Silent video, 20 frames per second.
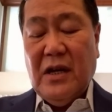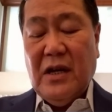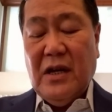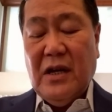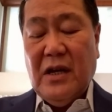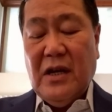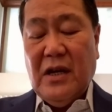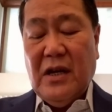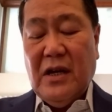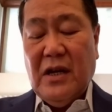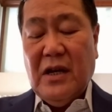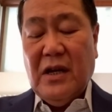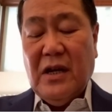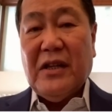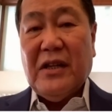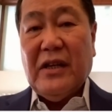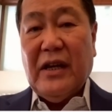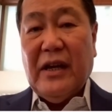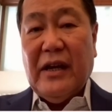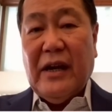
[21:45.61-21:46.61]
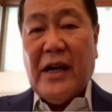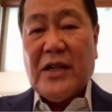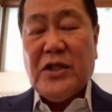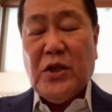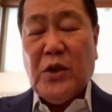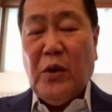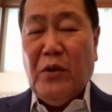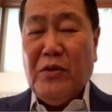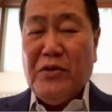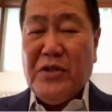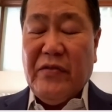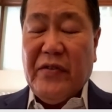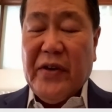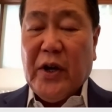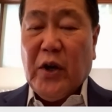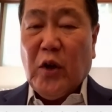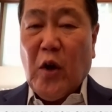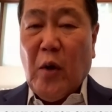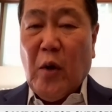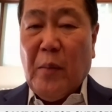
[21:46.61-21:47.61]
there is an exclusive
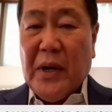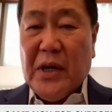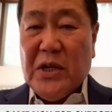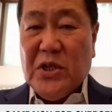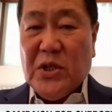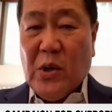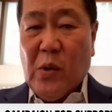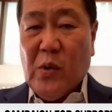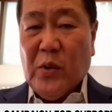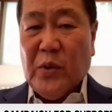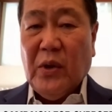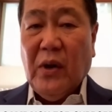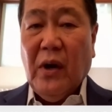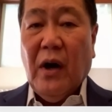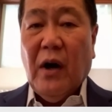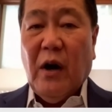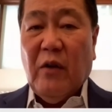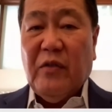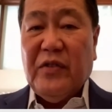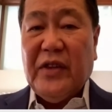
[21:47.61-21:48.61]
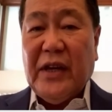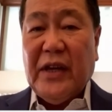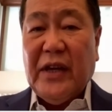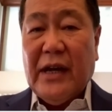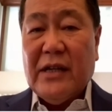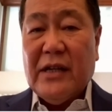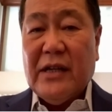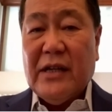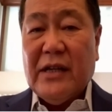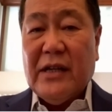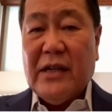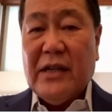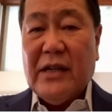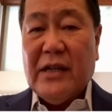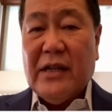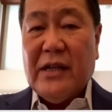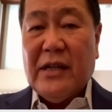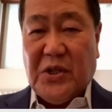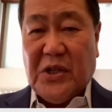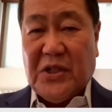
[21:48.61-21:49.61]
economic zone of the
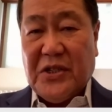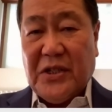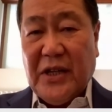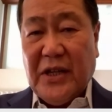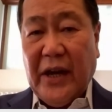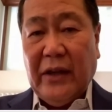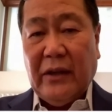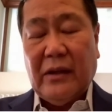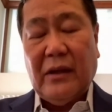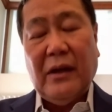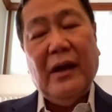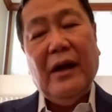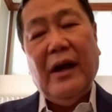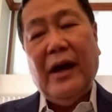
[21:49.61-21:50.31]
adjacent coastal state,